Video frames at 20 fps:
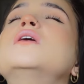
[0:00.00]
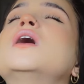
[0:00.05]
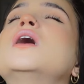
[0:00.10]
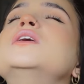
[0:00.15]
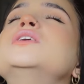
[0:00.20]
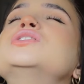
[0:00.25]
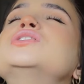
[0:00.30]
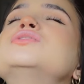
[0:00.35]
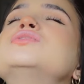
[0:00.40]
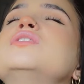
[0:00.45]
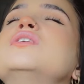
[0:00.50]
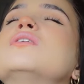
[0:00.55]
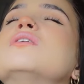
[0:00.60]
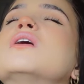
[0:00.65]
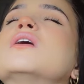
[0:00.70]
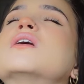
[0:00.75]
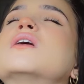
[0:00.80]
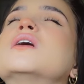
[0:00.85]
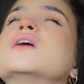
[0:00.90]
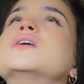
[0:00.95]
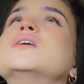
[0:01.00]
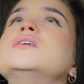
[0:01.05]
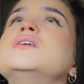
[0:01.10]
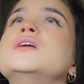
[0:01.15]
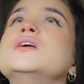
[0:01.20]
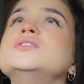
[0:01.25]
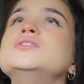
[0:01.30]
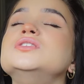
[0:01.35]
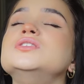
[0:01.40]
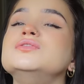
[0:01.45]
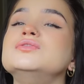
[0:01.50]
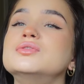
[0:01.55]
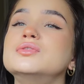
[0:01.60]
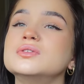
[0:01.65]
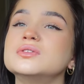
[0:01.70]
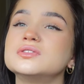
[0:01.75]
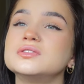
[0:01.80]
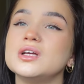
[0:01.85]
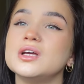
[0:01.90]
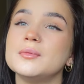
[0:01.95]
I just feel like I could literally
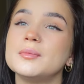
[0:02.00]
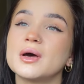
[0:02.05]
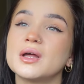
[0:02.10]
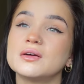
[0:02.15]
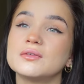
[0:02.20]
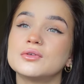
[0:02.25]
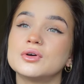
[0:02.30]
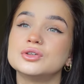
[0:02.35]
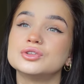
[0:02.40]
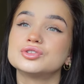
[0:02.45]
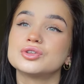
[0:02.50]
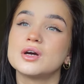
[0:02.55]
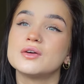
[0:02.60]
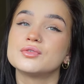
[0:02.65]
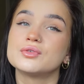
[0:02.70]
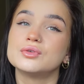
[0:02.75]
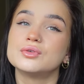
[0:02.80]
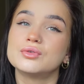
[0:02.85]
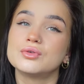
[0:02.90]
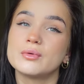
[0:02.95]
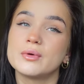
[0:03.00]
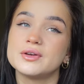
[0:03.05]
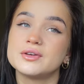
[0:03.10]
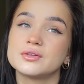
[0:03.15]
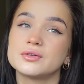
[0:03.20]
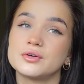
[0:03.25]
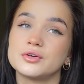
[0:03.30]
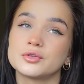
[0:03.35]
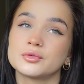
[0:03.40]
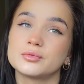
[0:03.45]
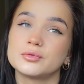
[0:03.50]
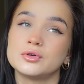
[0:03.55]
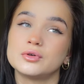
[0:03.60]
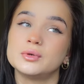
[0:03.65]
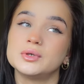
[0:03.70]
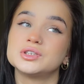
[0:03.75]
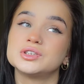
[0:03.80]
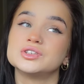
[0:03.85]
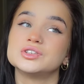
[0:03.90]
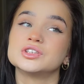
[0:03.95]
fall asleep, and I've got to drive all the way to the hospital,
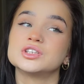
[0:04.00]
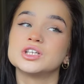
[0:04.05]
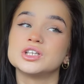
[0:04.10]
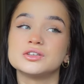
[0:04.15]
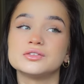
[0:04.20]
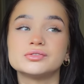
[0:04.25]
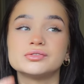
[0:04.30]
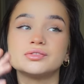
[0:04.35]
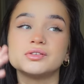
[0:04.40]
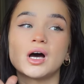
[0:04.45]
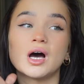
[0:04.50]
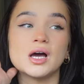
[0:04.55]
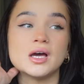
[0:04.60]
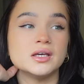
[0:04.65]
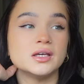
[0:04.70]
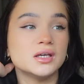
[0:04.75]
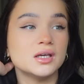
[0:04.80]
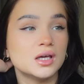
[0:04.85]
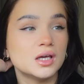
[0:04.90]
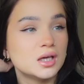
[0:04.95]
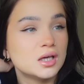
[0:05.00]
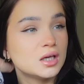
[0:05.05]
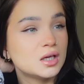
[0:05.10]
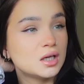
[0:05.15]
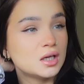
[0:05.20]
which is a good 30,